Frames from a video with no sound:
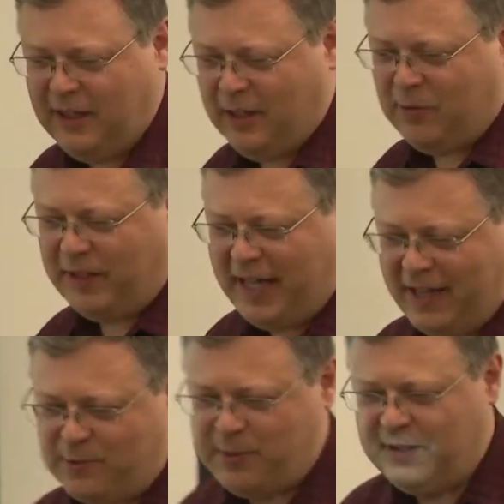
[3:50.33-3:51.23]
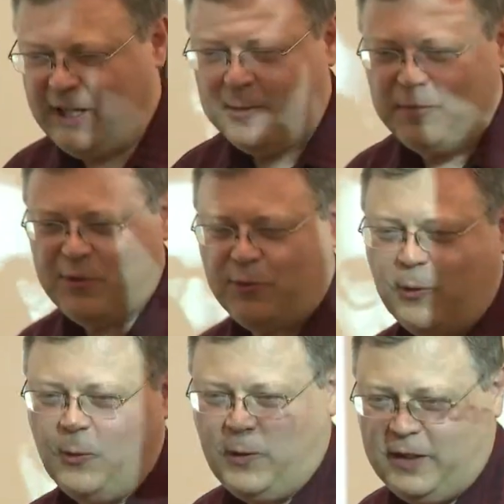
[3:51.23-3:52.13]
what has been done
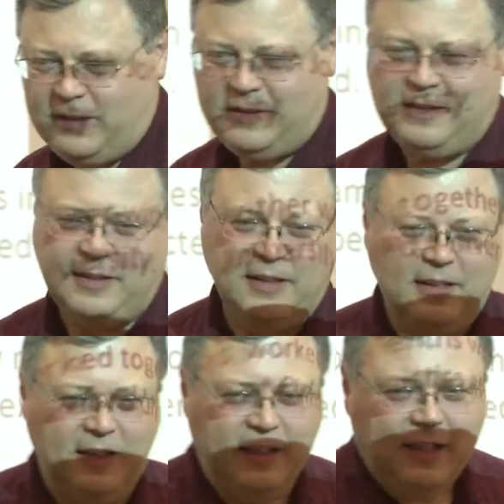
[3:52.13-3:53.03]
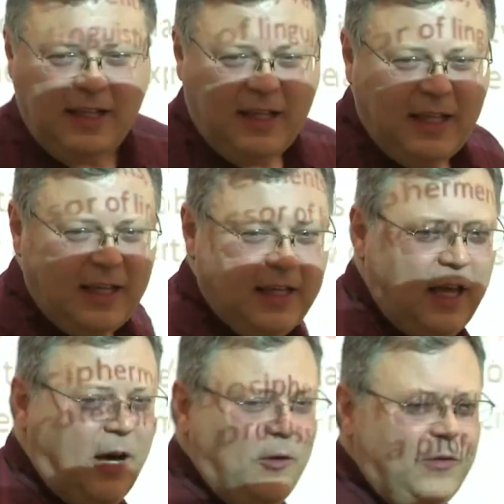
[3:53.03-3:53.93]
before.
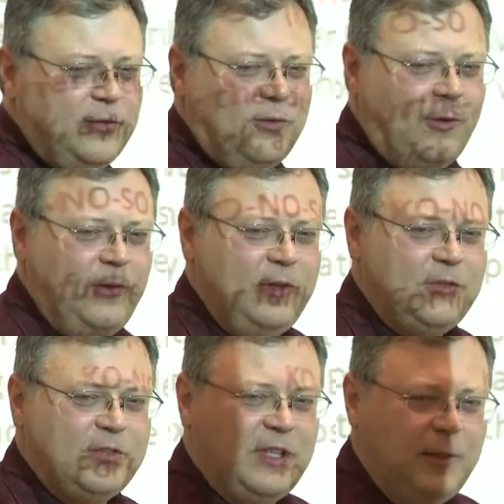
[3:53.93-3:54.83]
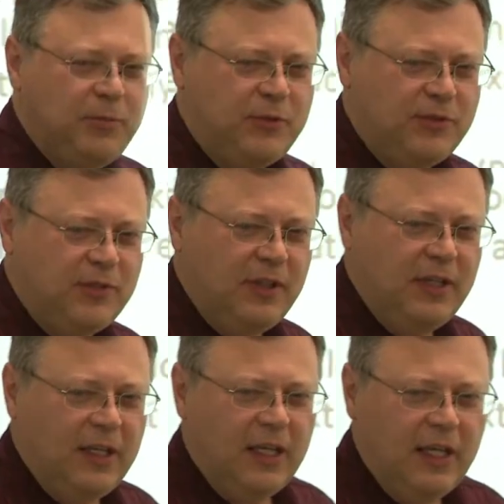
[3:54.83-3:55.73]
Out of all the scripts,
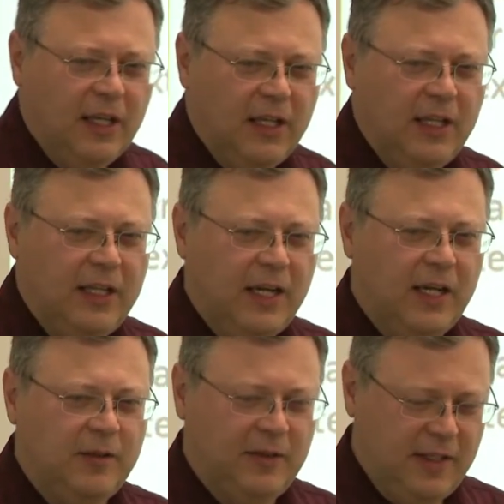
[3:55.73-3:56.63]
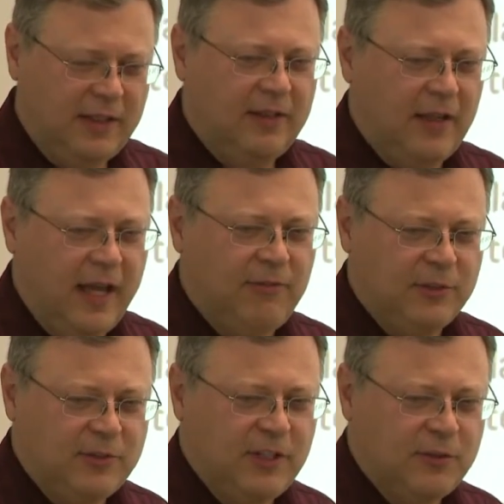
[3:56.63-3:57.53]
linear that
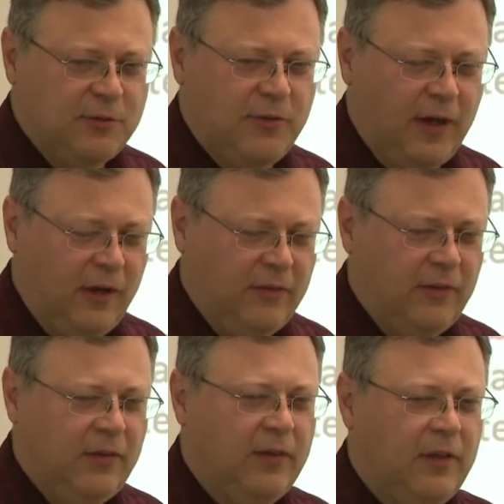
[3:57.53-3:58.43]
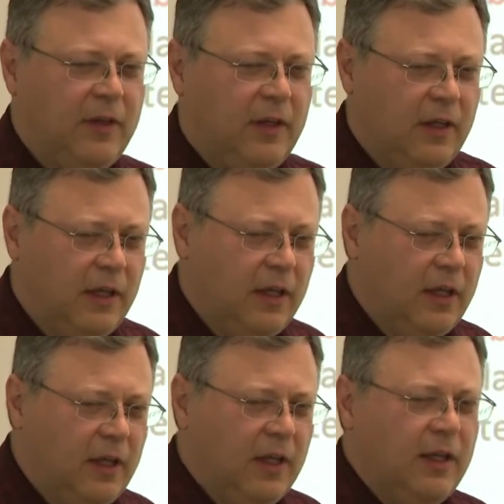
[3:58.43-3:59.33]
Evans has found,
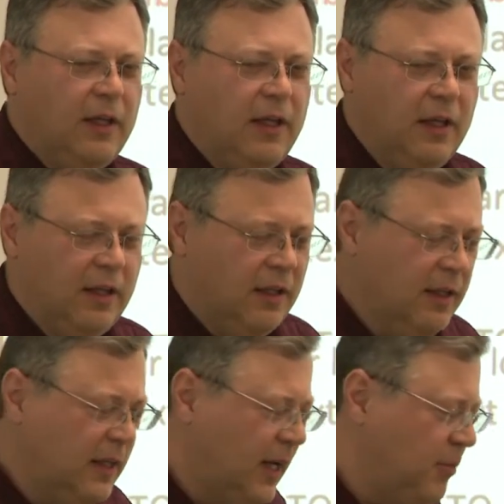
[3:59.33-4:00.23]
linear